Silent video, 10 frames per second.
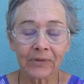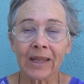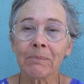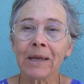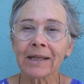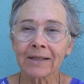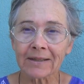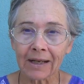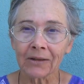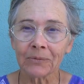they made a
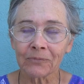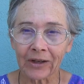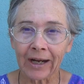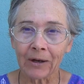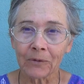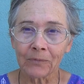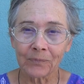solemn vow